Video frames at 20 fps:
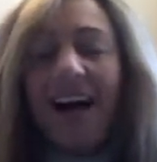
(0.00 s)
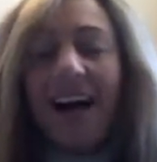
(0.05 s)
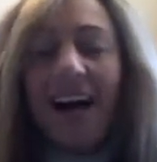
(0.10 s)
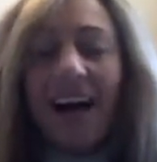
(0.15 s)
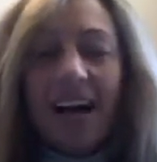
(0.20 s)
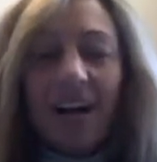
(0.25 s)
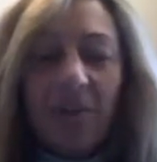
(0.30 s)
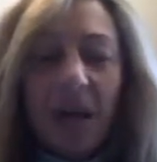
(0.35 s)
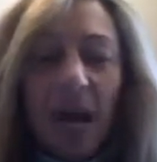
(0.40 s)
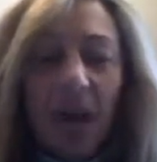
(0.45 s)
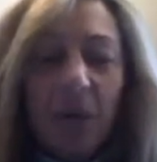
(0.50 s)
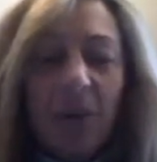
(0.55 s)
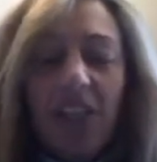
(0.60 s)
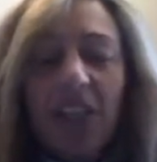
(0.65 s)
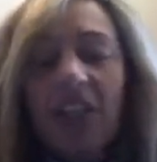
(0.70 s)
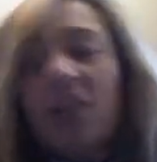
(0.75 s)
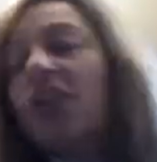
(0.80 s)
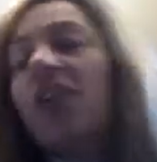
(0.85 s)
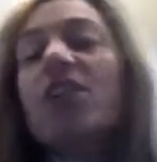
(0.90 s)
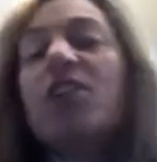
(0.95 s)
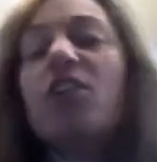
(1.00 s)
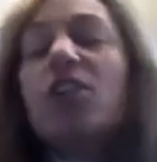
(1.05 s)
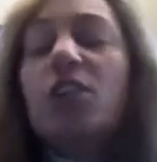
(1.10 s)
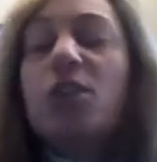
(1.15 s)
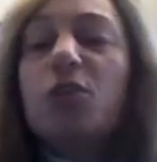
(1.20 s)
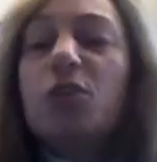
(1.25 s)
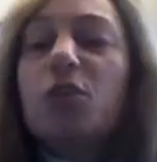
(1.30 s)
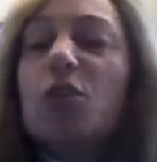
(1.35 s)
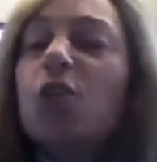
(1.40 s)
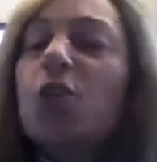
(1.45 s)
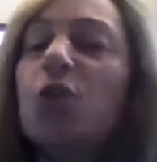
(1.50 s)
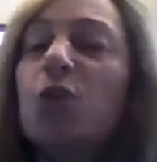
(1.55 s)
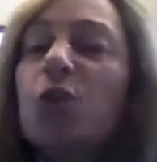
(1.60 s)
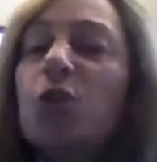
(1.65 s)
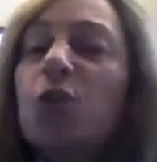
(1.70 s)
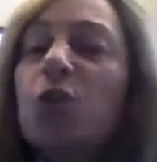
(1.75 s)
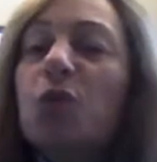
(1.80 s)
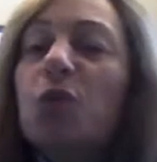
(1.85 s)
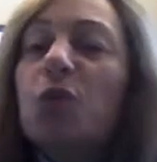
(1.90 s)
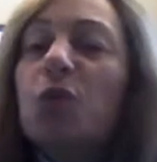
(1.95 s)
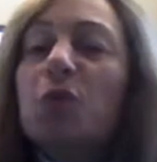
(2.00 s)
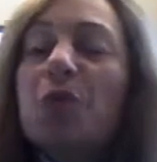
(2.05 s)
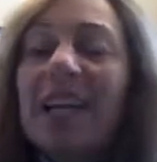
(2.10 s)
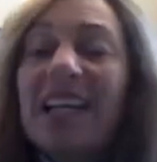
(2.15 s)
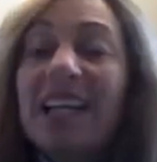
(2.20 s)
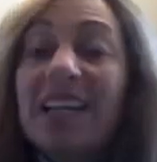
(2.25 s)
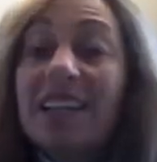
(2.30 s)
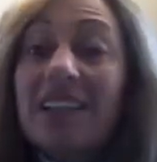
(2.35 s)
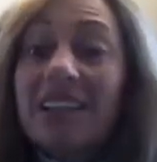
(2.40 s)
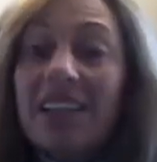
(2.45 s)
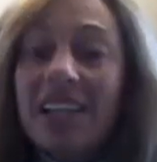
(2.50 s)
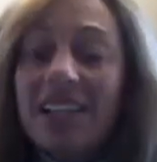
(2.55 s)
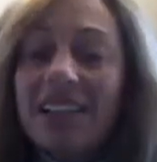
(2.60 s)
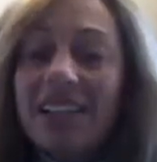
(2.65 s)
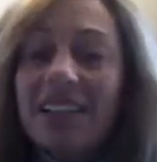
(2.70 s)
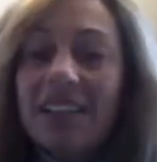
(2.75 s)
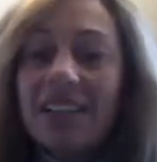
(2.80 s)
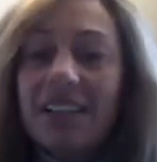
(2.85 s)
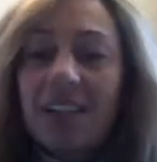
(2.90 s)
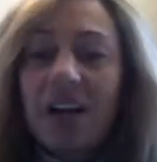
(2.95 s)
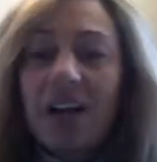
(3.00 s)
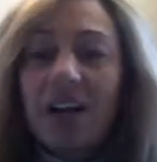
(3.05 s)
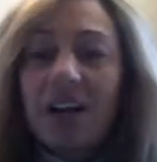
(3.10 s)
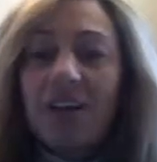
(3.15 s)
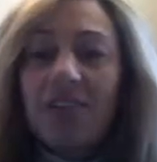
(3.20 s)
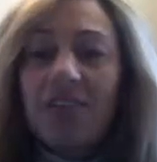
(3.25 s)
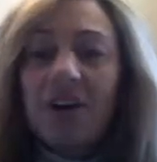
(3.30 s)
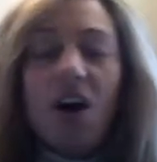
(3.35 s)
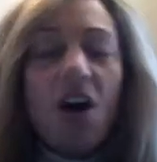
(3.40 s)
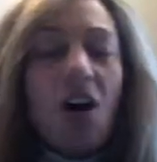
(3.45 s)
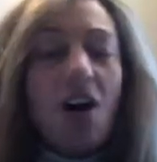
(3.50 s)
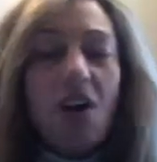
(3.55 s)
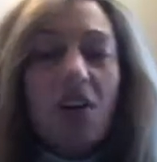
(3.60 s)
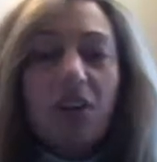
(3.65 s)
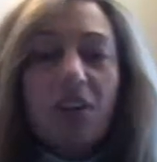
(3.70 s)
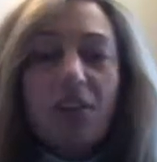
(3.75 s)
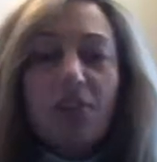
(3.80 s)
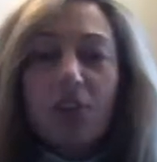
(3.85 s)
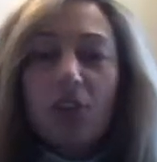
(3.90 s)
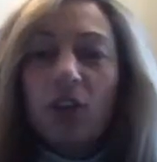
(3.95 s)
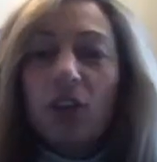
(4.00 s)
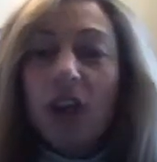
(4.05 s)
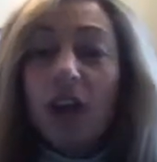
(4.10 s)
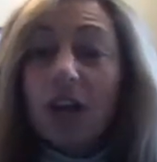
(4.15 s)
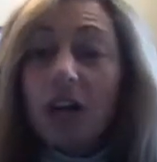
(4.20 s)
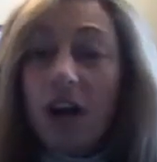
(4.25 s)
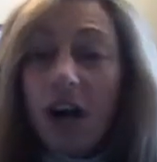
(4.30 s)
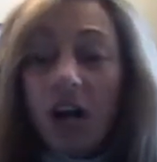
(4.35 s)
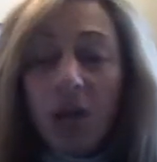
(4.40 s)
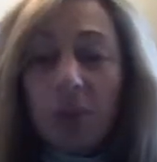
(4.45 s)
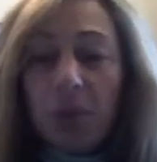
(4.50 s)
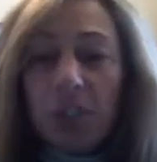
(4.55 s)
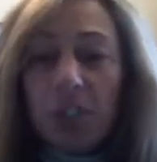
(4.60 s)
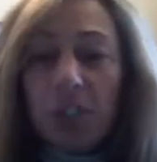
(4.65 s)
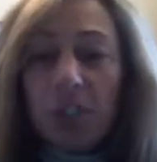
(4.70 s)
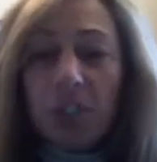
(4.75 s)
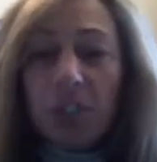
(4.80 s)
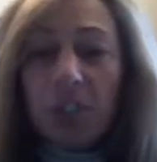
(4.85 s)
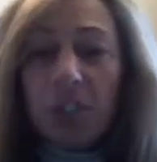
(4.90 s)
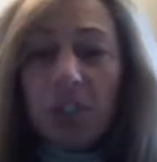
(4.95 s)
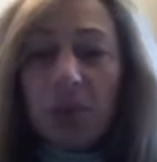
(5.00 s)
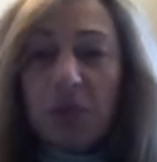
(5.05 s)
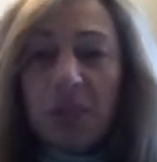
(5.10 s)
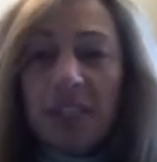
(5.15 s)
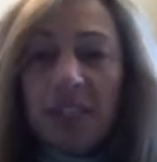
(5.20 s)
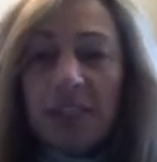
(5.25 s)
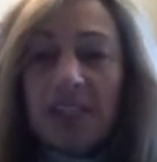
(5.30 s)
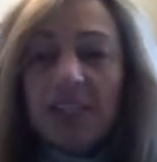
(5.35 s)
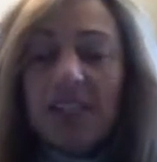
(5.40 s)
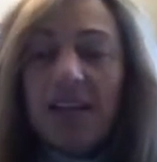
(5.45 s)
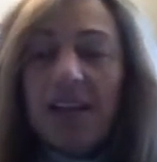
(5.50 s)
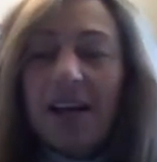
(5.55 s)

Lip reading: I would encourage you to make a list of all of your accomplishments